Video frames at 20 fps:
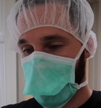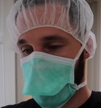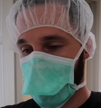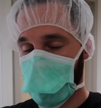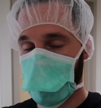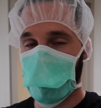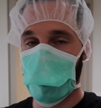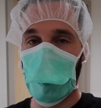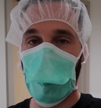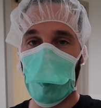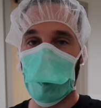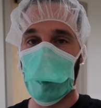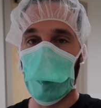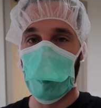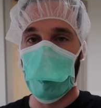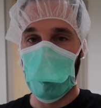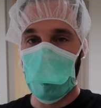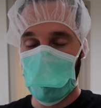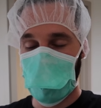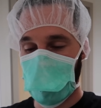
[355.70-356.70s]
she's not
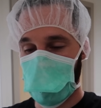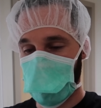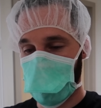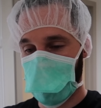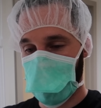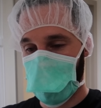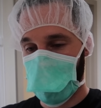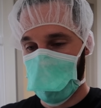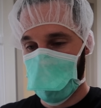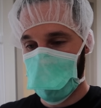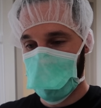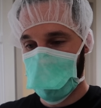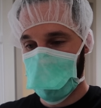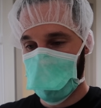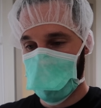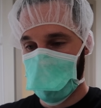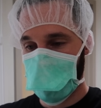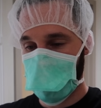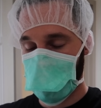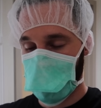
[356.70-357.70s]
progressing, you guys.
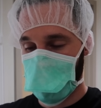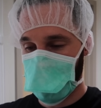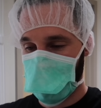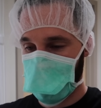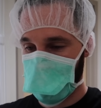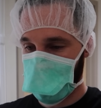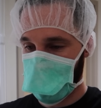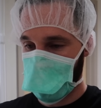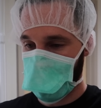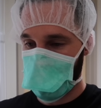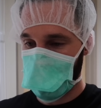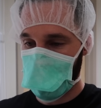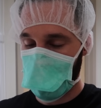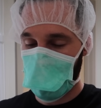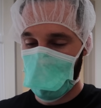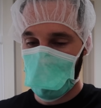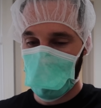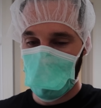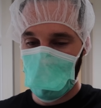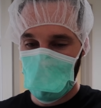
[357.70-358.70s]
She is not
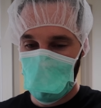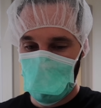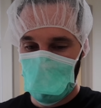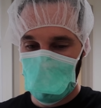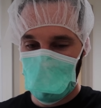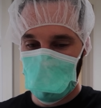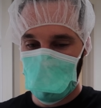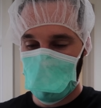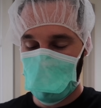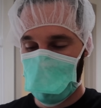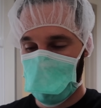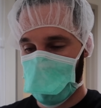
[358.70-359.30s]
dilating.